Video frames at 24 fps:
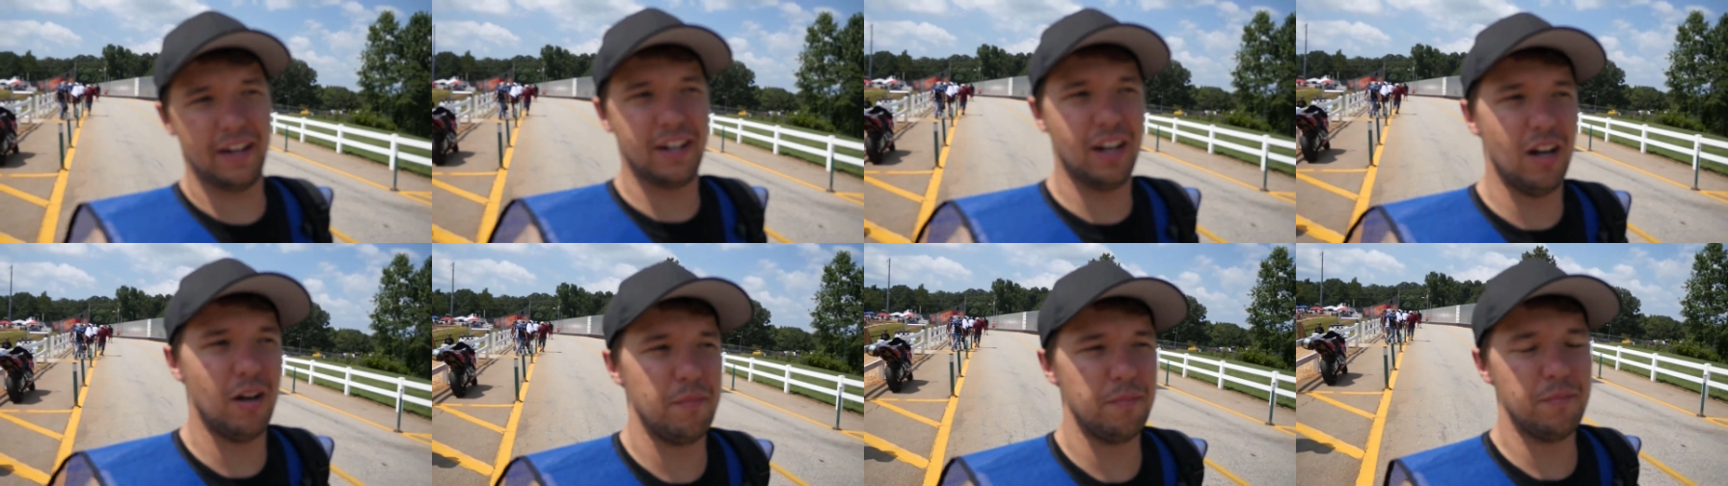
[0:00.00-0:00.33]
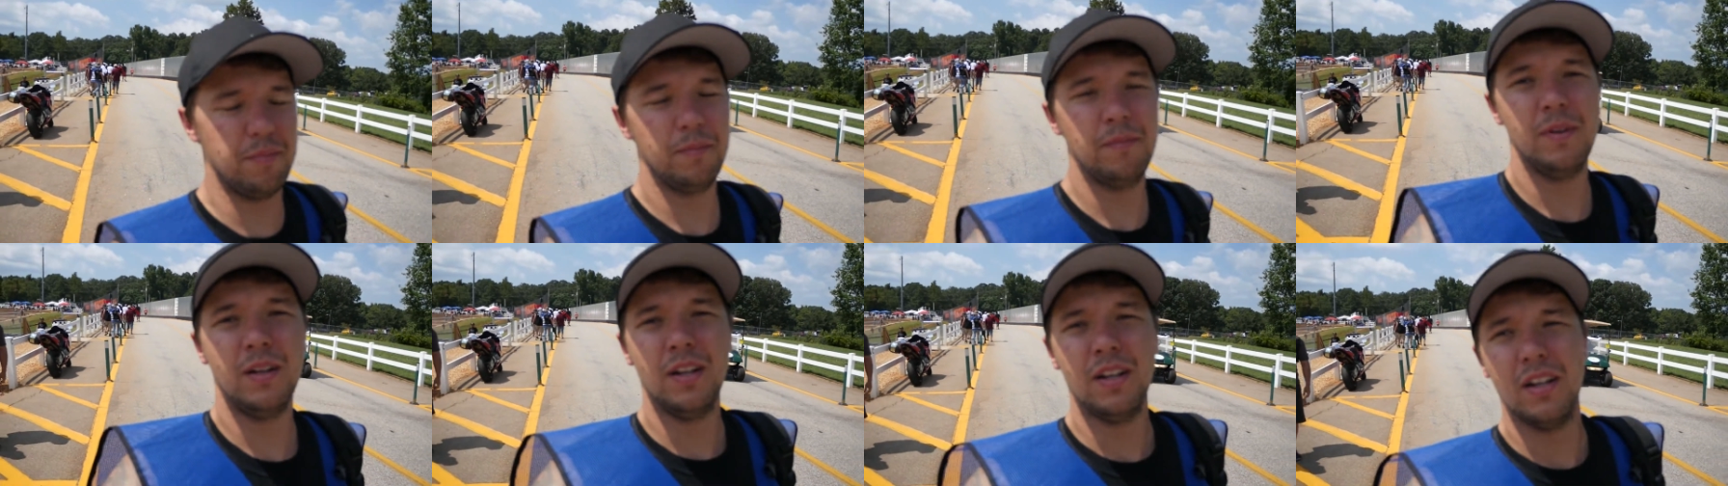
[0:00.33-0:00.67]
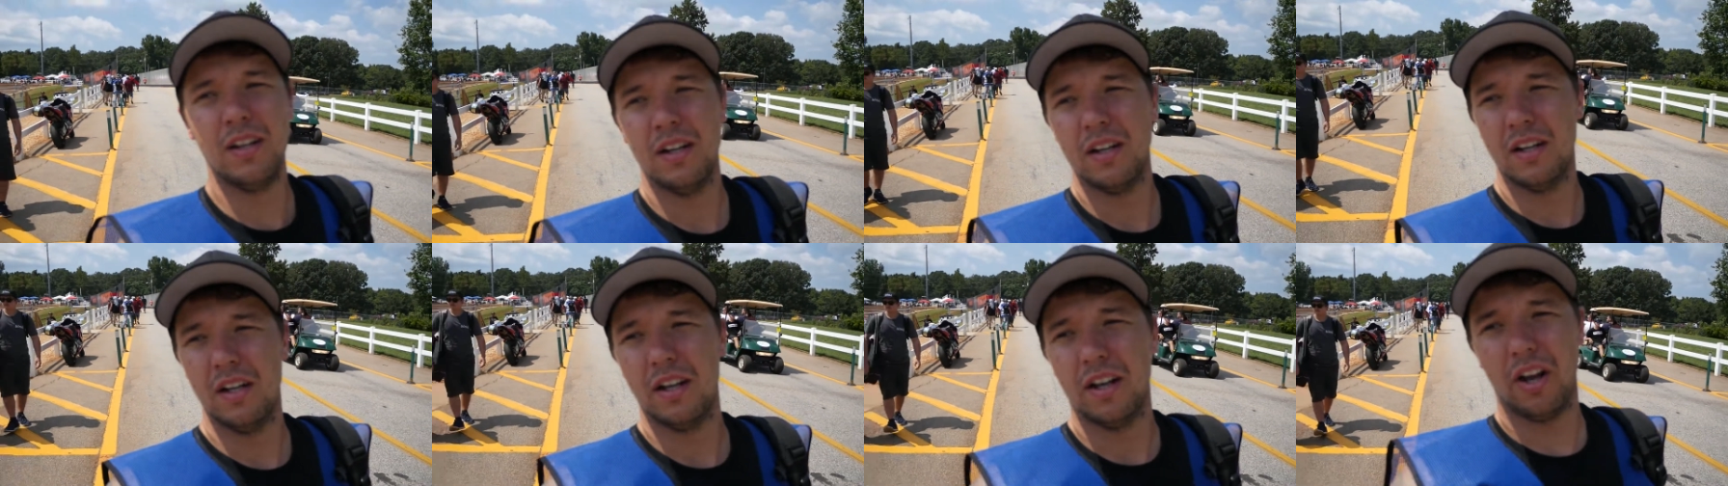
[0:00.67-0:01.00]
up,
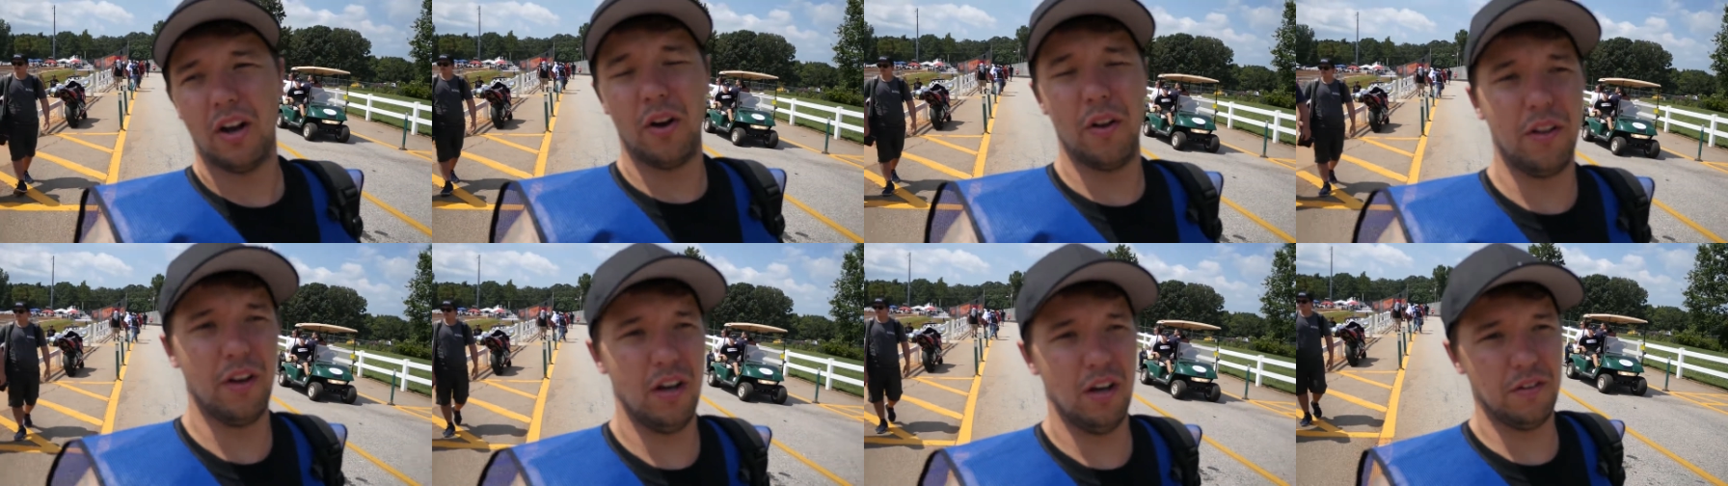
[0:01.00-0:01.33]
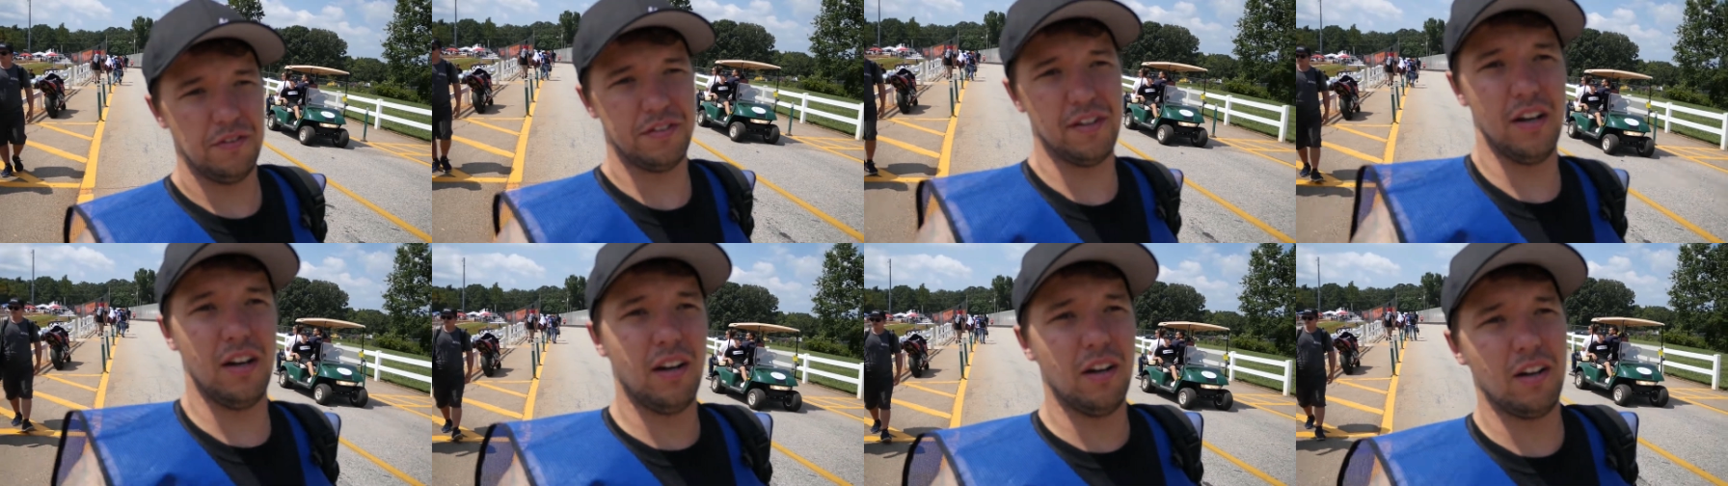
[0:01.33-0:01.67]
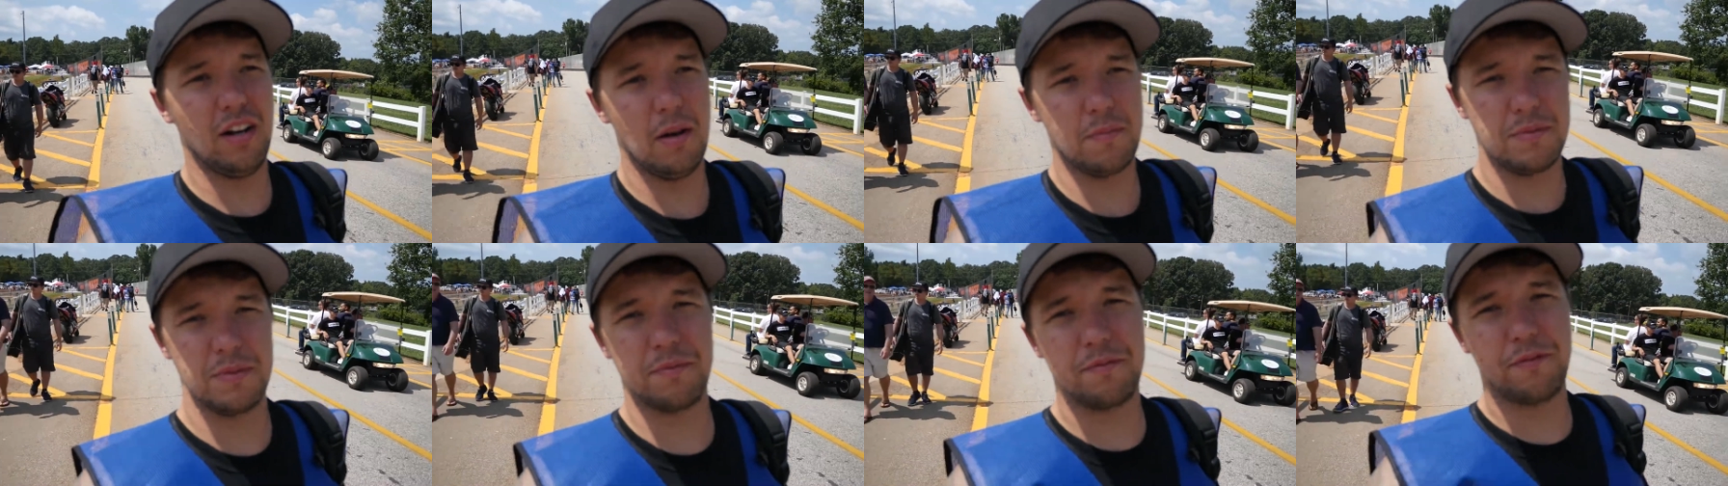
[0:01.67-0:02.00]
go to the hotel,
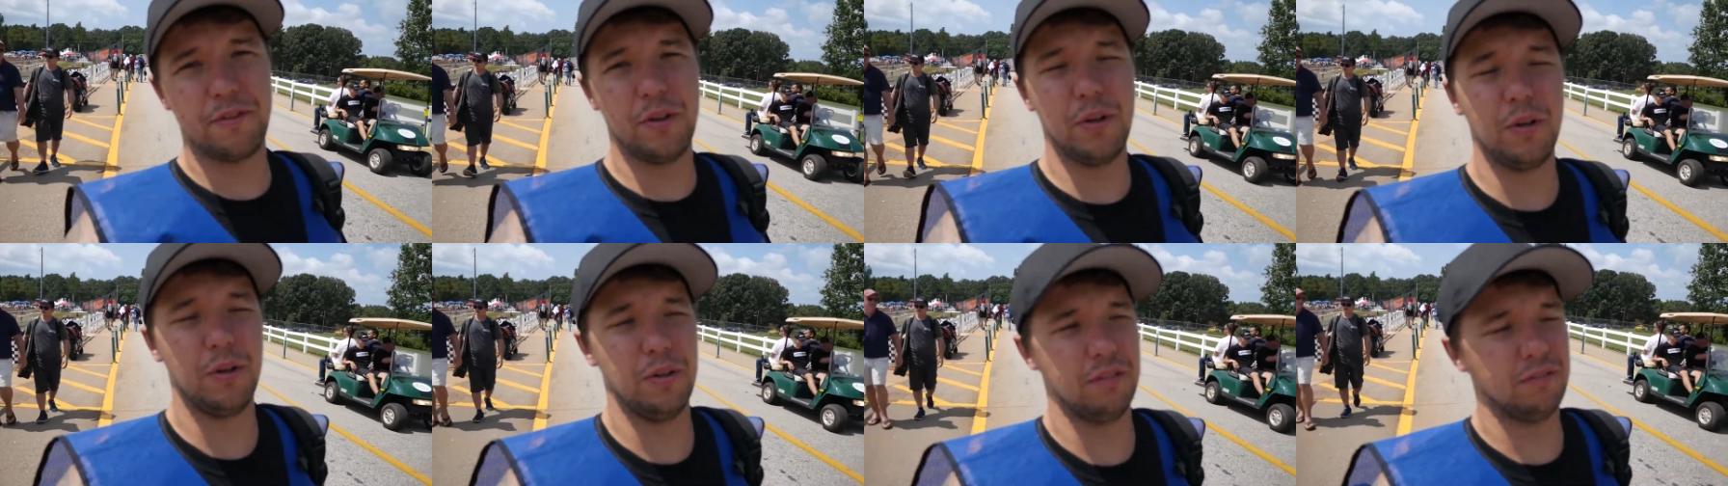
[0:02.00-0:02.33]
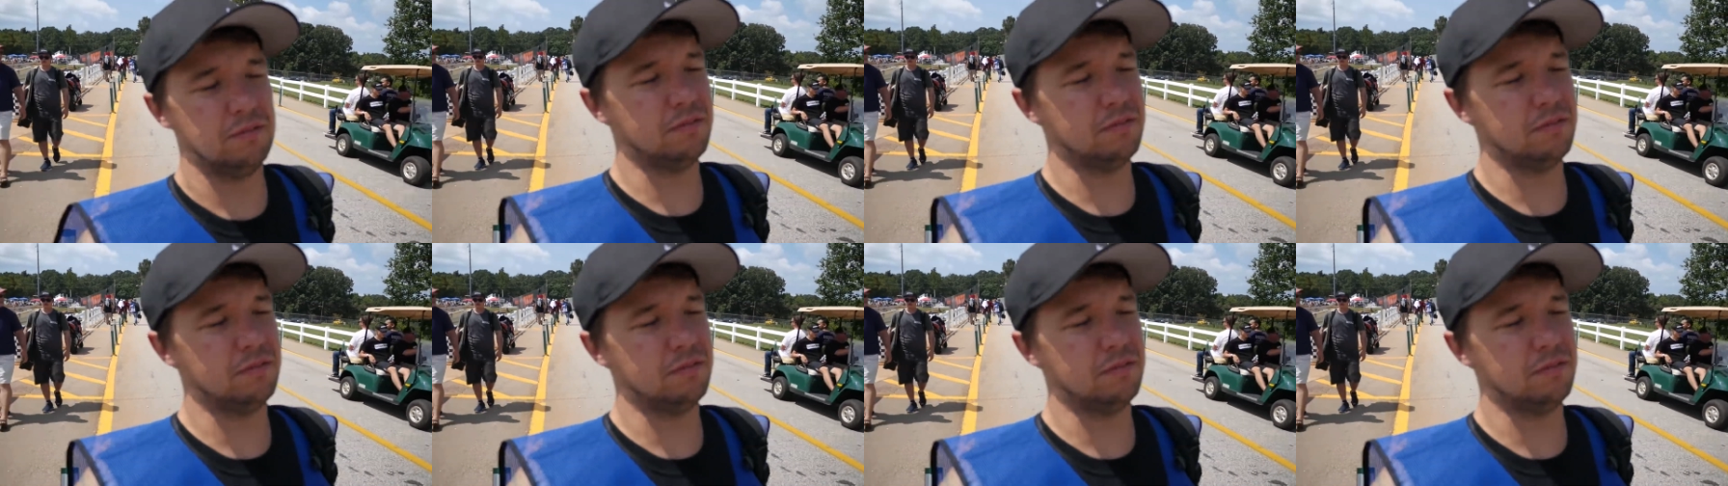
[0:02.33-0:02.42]
grab some food, and